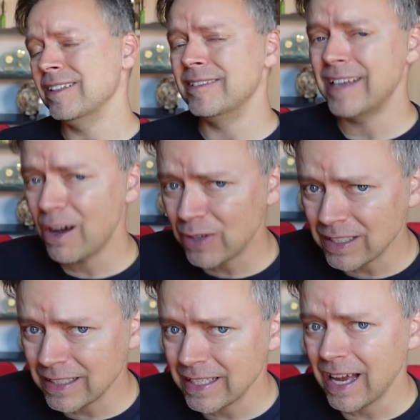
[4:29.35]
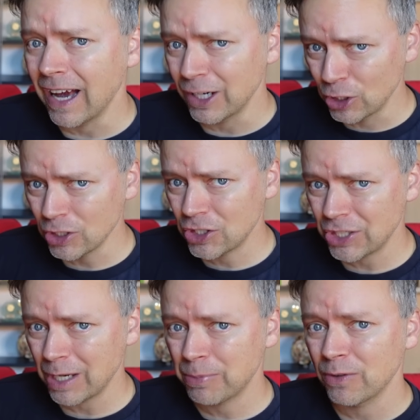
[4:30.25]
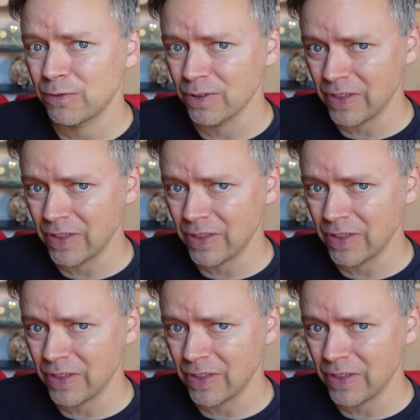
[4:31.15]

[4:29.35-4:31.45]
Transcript: definitely a good ship for